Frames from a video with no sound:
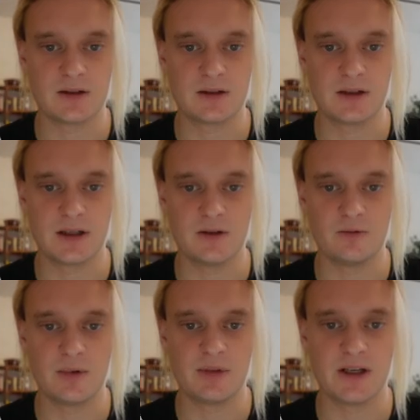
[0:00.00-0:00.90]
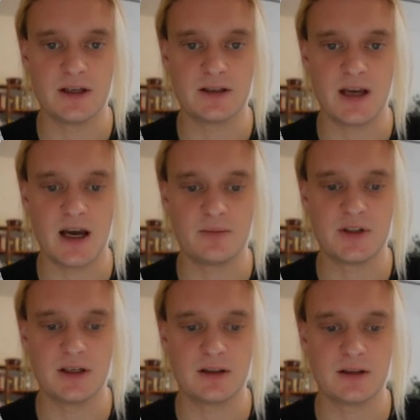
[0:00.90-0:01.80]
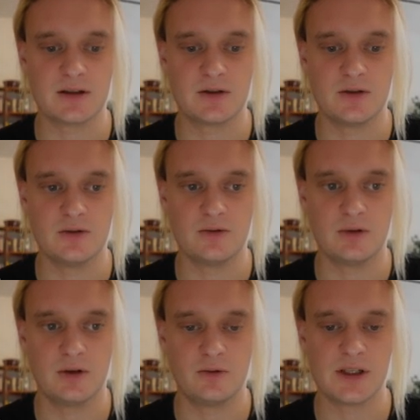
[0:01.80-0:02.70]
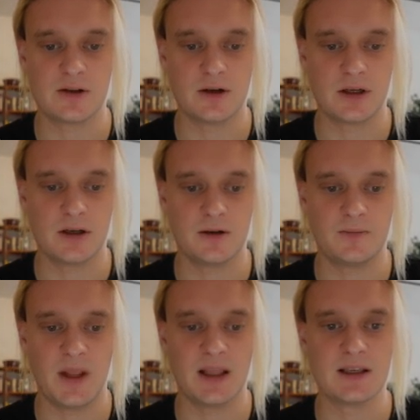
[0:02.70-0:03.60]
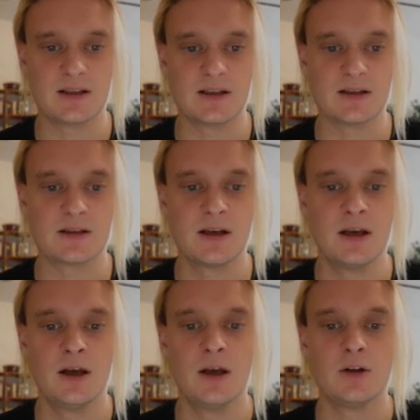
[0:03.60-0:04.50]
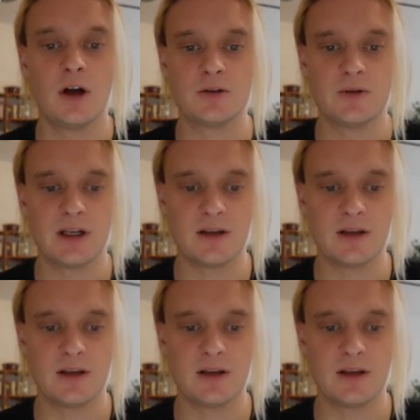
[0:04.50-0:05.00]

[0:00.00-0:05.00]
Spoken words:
clicking replay and tab to get this to restart here. And this is not doing any of the